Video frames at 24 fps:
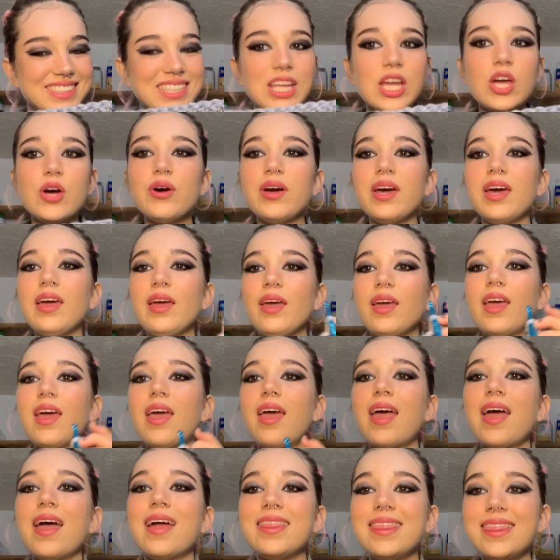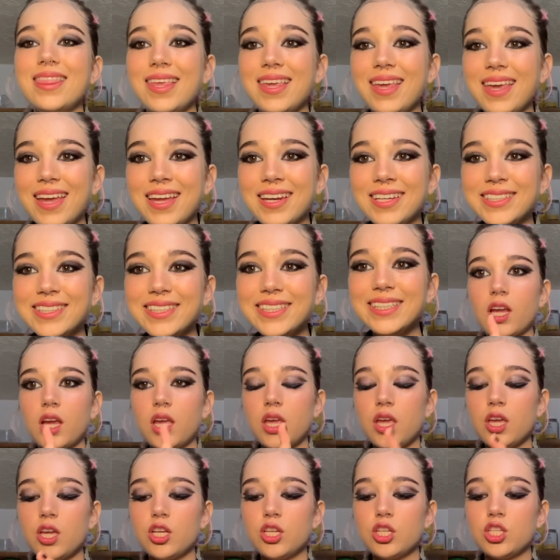Okay, at the end,
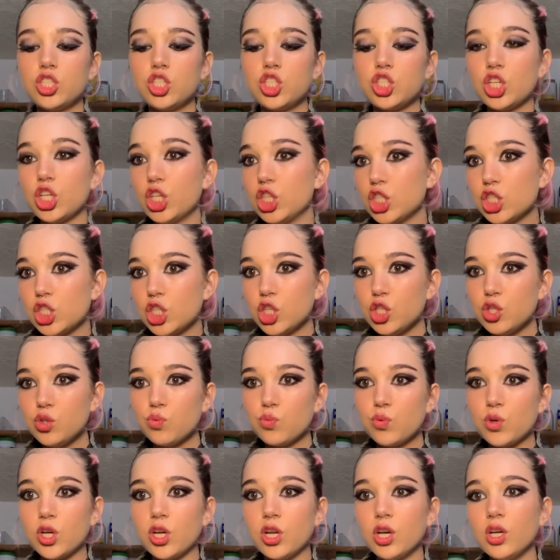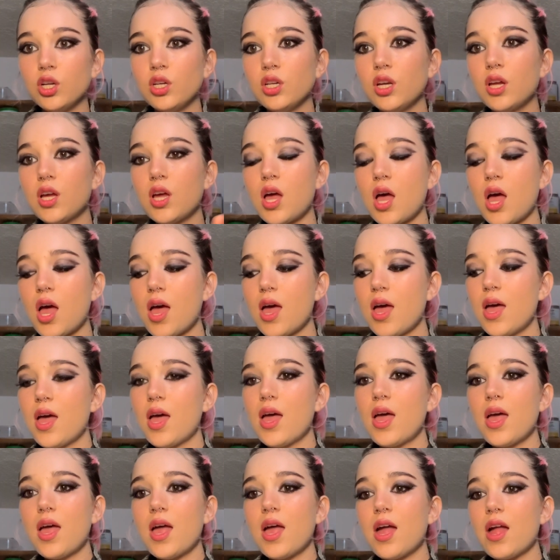chain stitch 1,
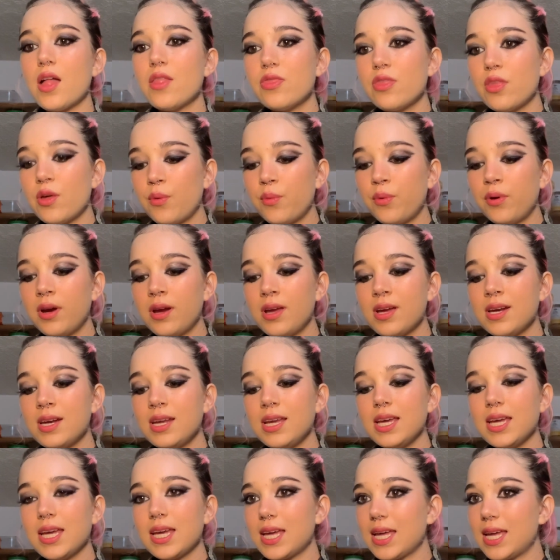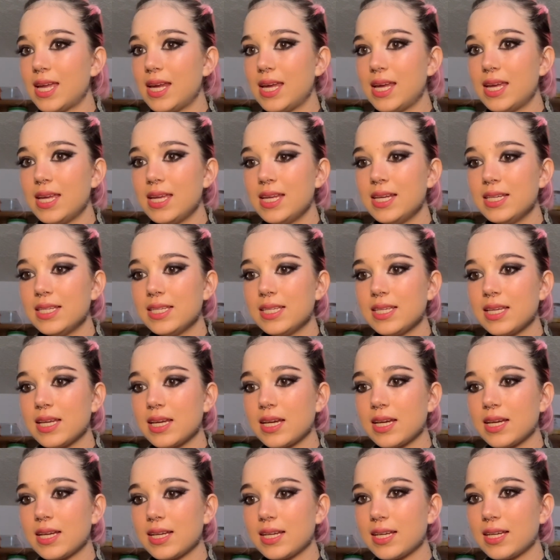and then we're gonna cut it
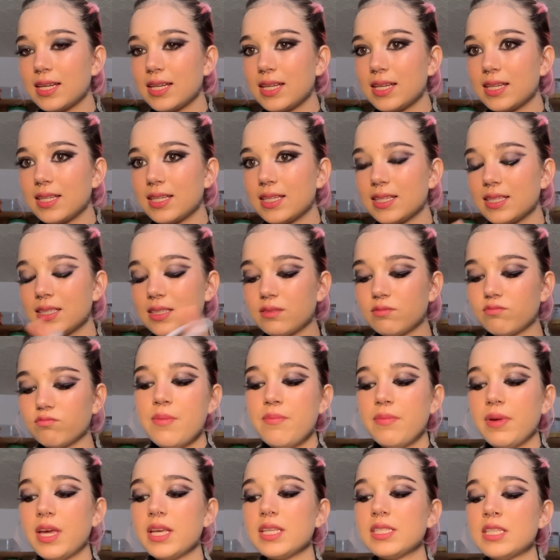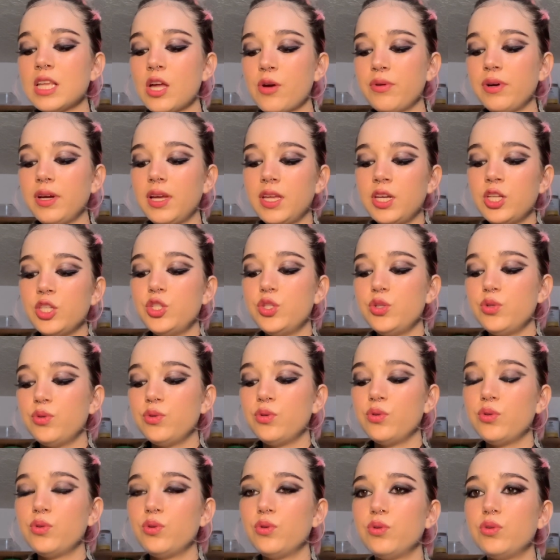because now we're
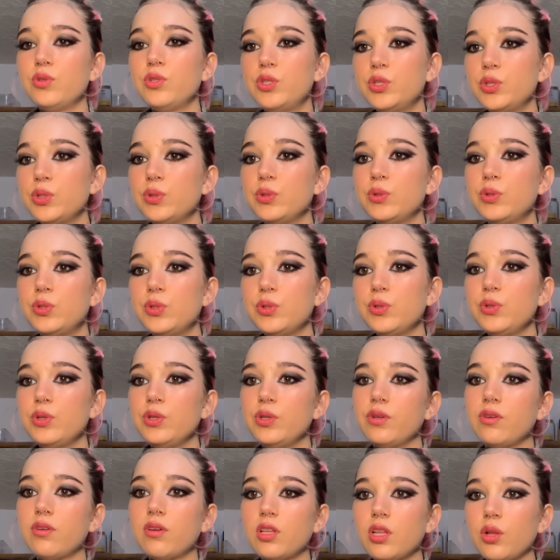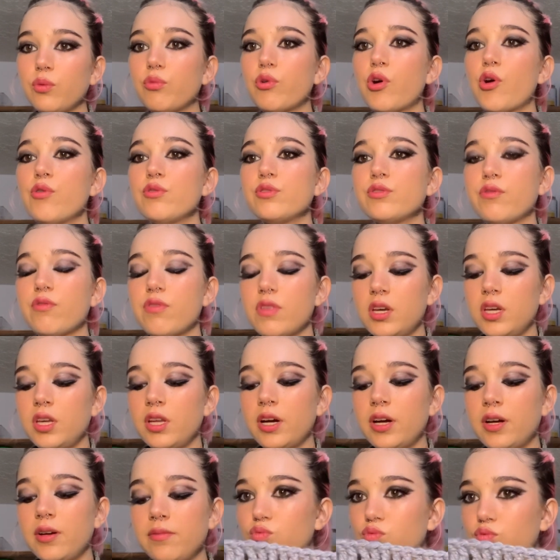gonna do 2 rows of thin
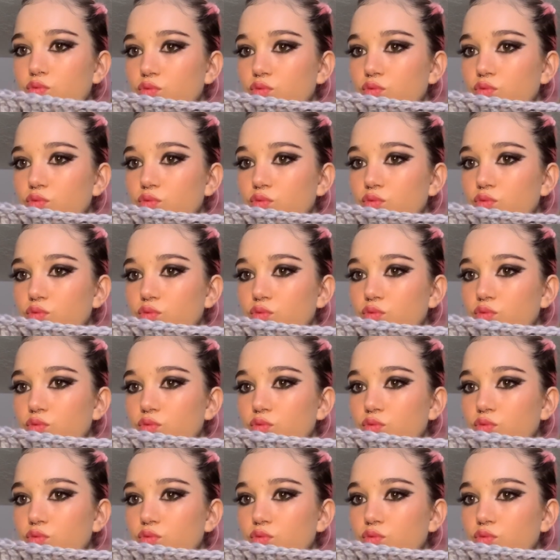yarn.